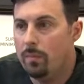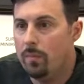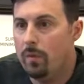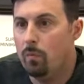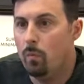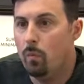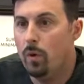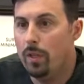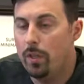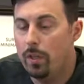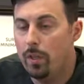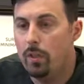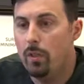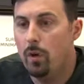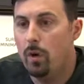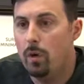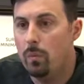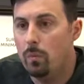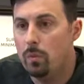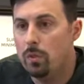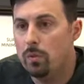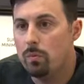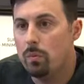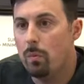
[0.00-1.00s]
really thought it
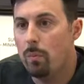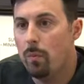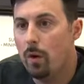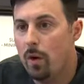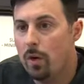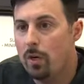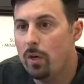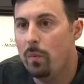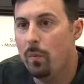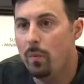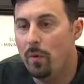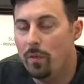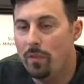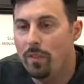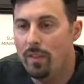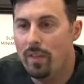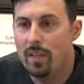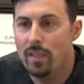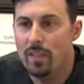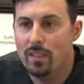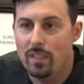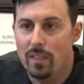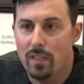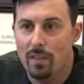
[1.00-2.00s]
was a remarkable
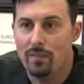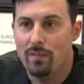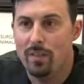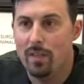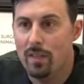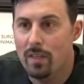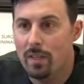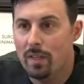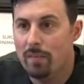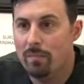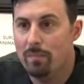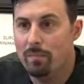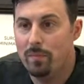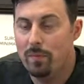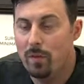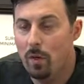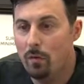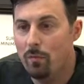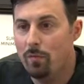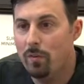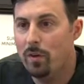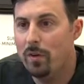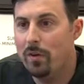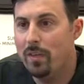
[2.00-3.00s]
thing to have done an
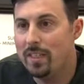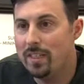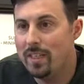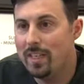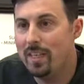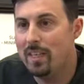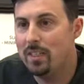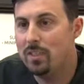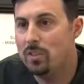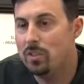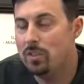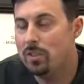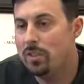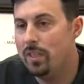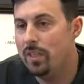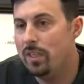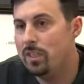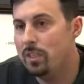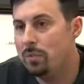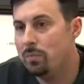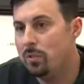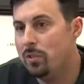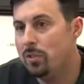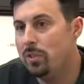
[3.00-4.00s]
ovarian cancer
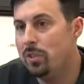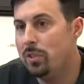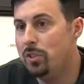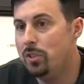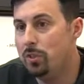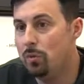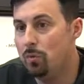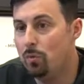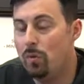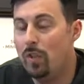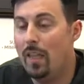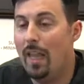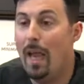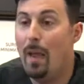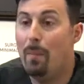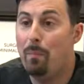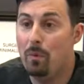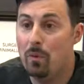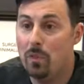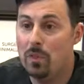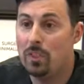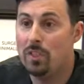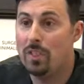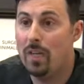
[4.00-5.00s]
staging procedure
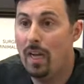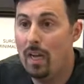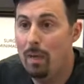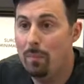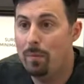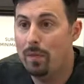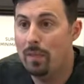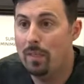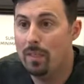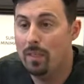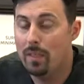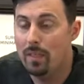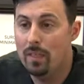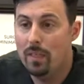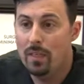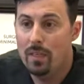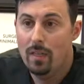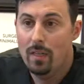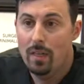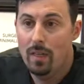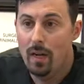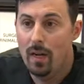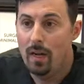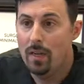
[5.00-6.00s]
laparoscopically
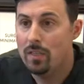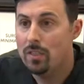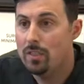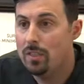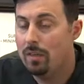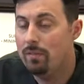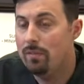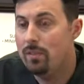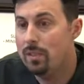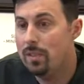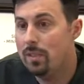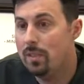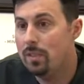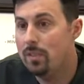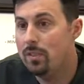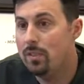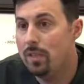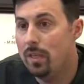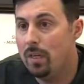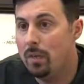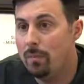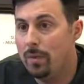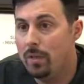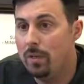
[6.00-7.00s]
on a
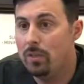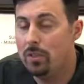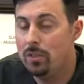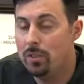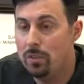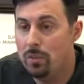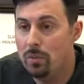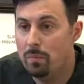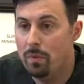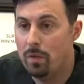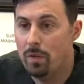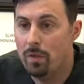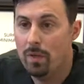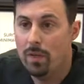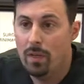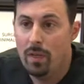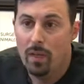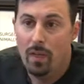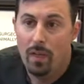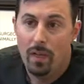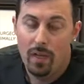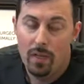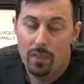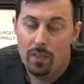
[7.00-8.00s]
17-centimeter tumor.
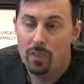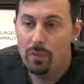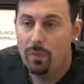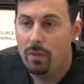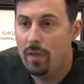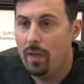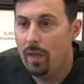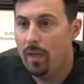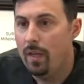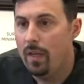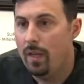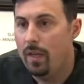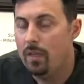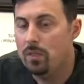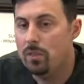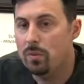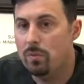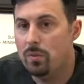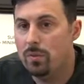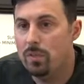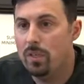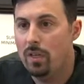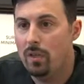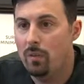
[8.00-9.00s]
So as a
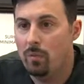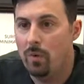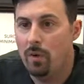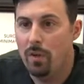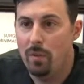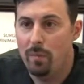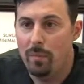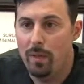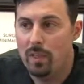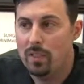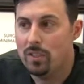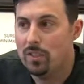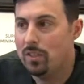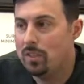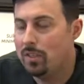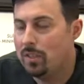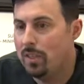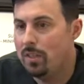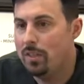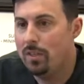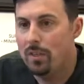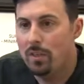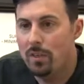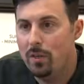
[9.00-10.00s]
result, one of them actually
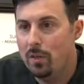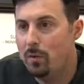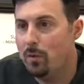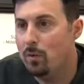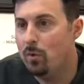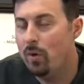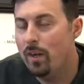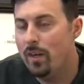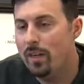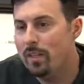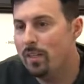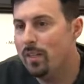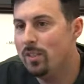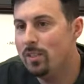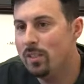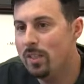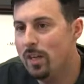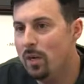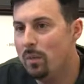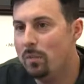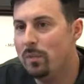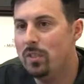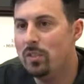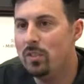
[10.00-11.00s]
said, Greg, that's got
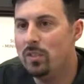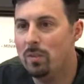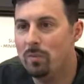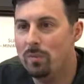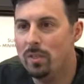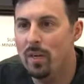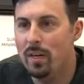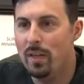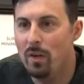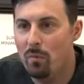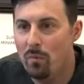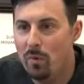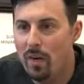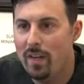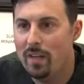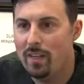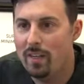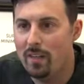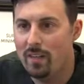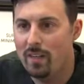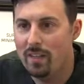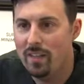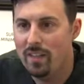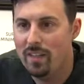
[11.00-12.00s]
to be some kind of
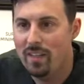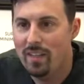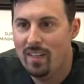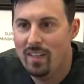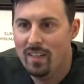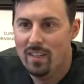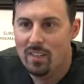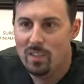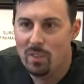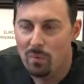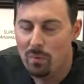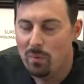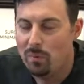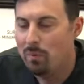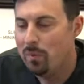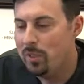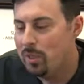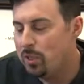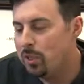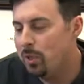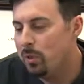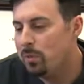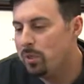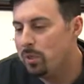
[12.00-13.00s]
record. So we
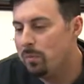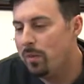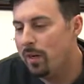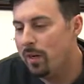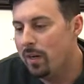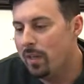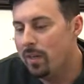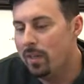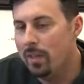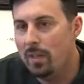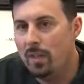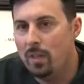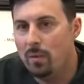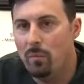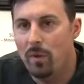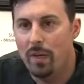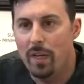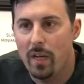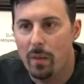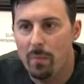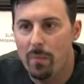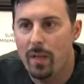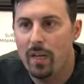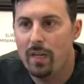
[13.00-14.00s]
joked about it a little, and when I
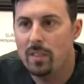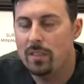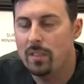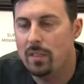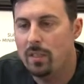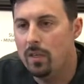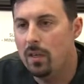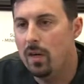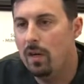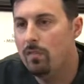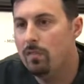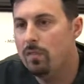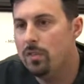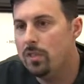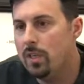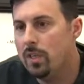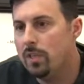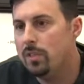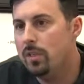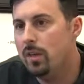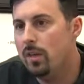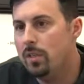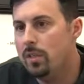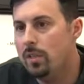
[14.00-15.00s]
got back to the office, I
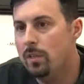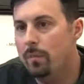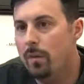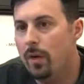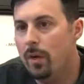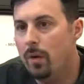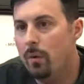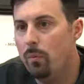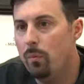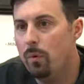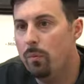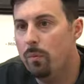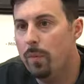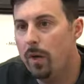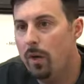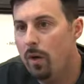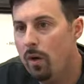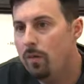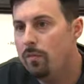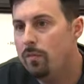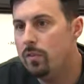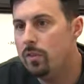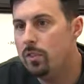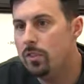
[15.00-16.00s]
talked about it with my
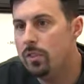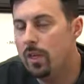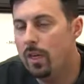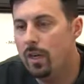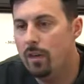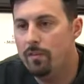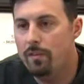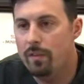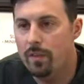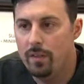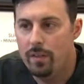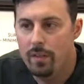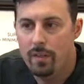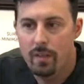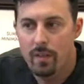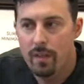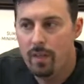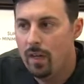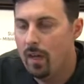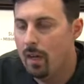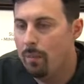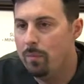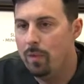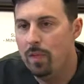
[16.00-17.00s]
office staff, and
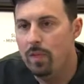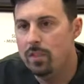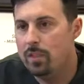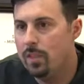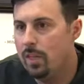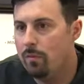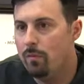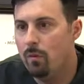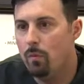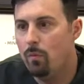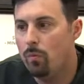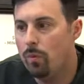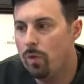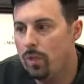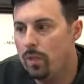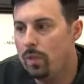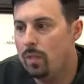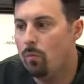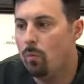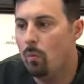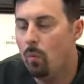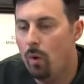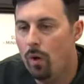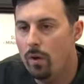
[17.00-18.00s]
I'm blessed to have a really
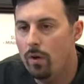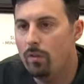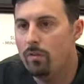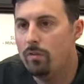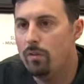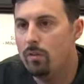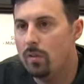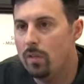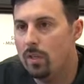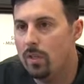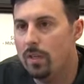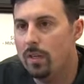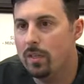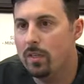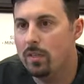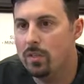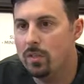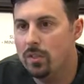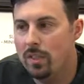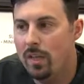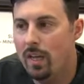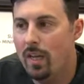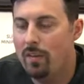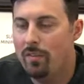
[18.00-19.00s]
wonderful clinical
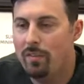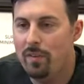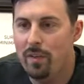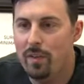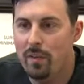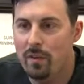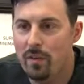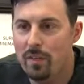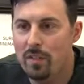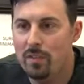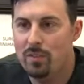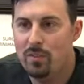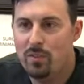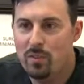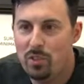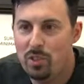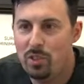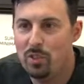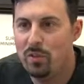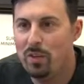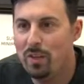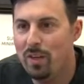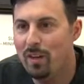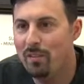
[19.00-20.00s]
staff here. And
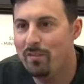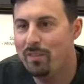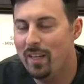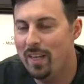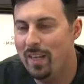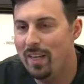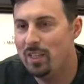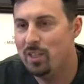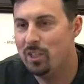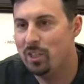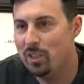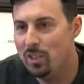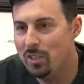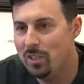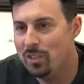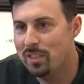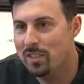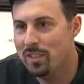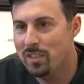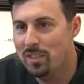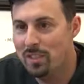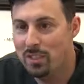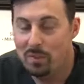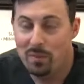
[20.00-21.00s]
sure enough, they actually looked
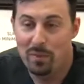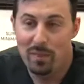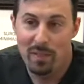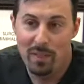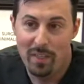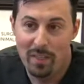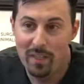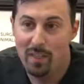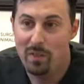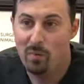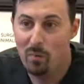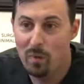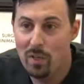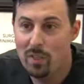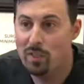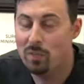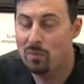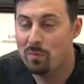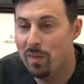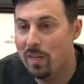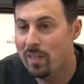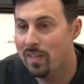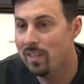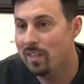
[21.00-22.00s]
into it, and it was a
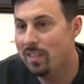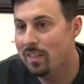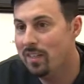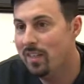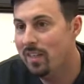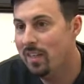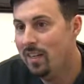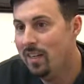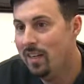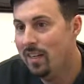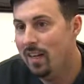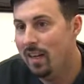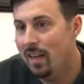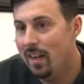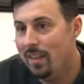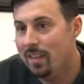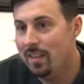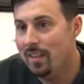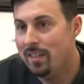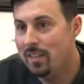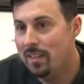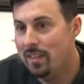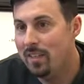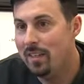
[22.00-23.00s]
record.
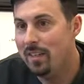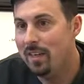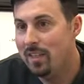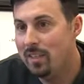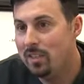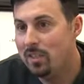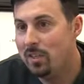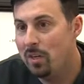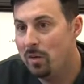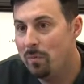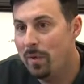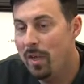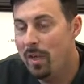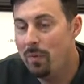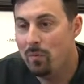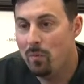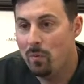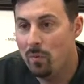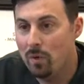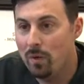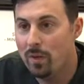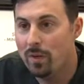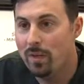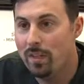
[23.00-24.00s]
They did the necessary
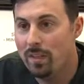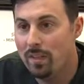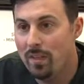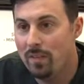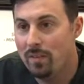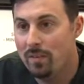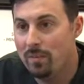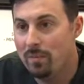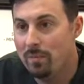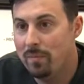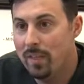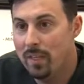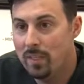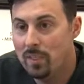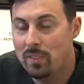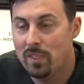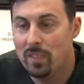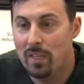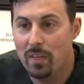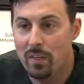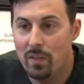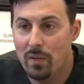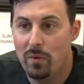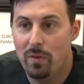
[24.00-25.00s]
paperwork, and then the next thing
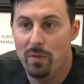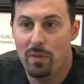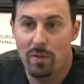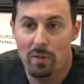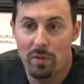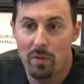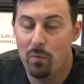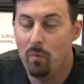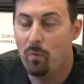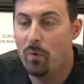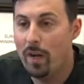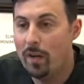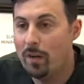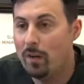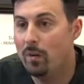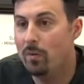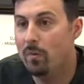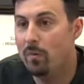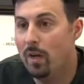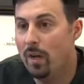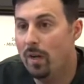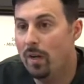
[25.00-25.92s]
I know, that the record,